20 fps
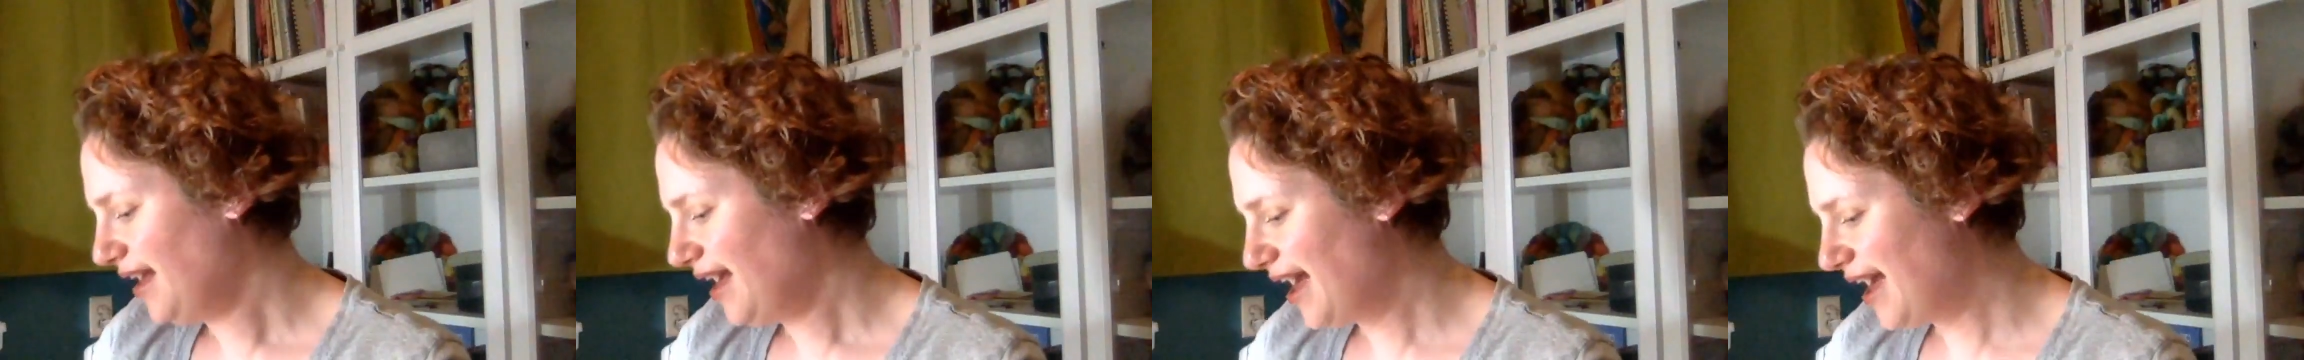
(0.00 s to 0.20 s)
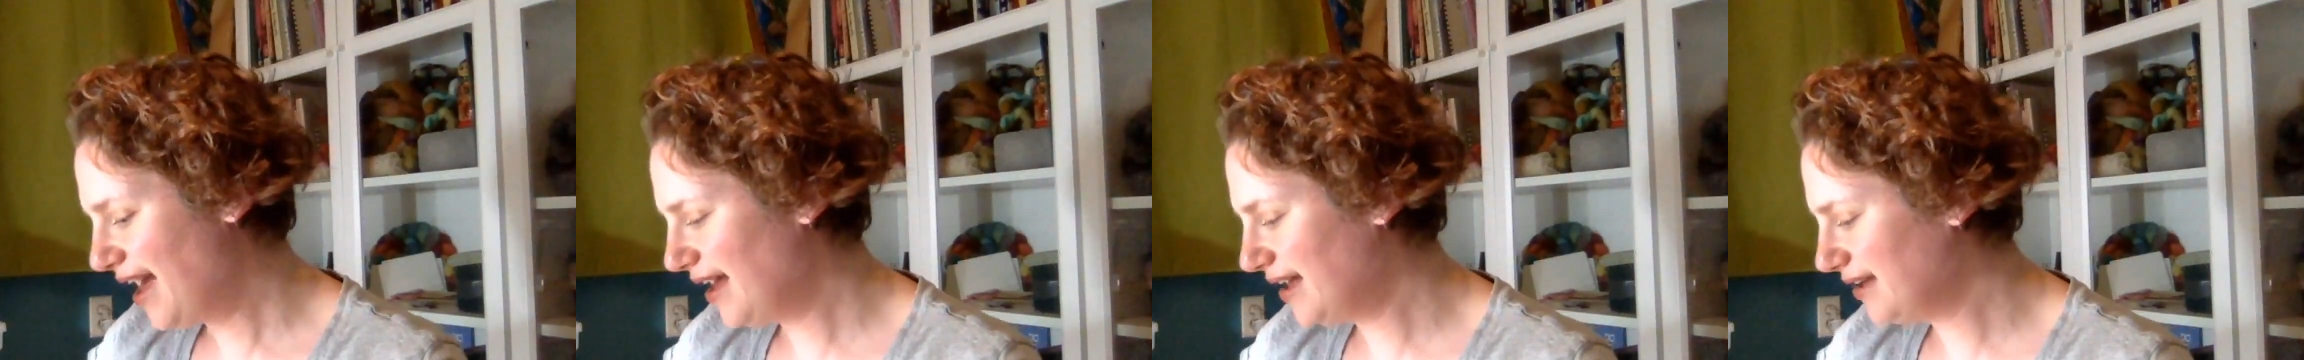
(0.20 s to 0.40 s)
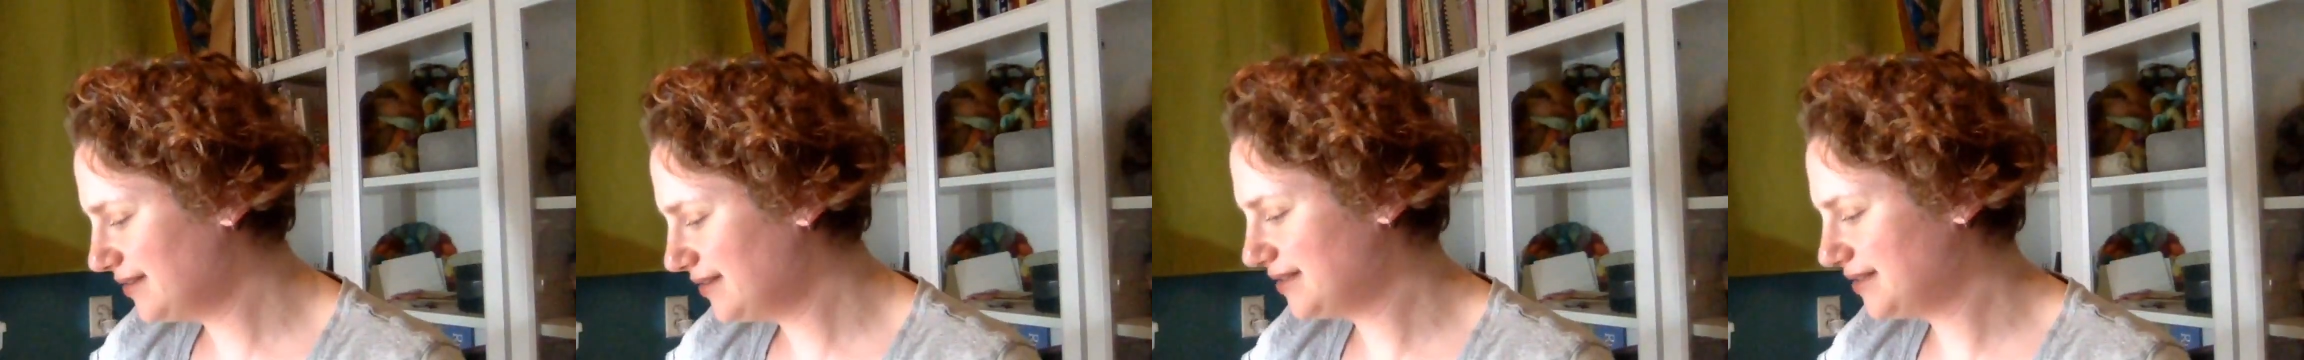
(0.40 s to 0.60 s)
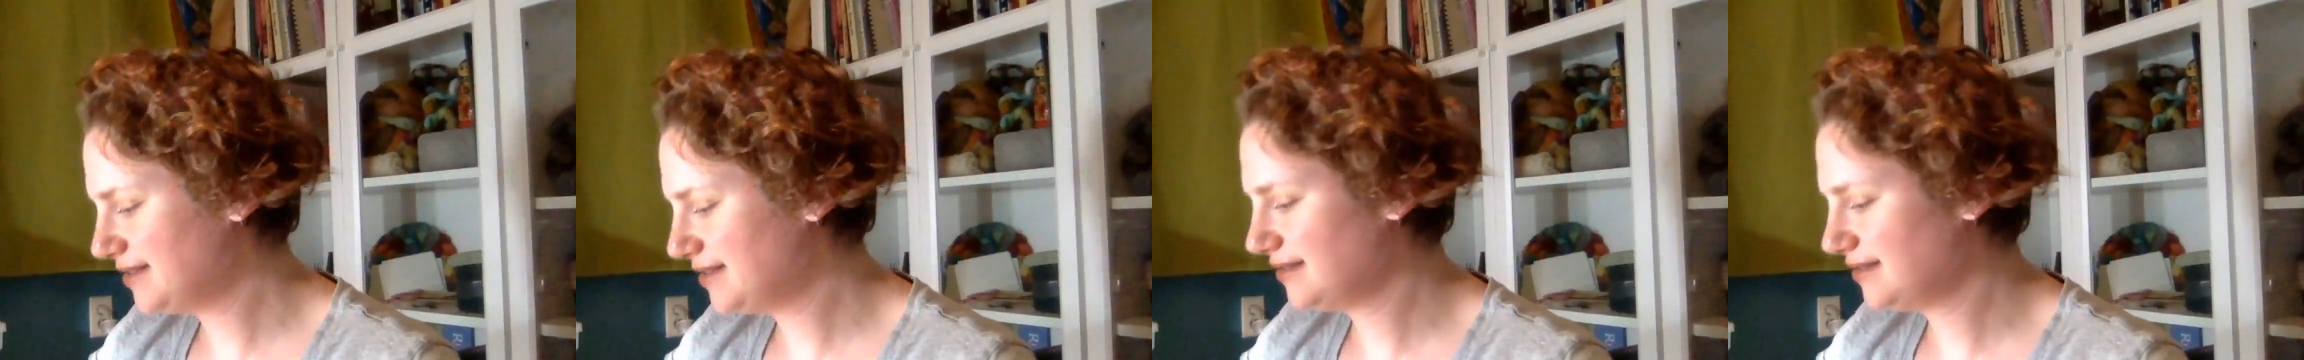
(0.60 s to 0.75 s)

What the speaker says: And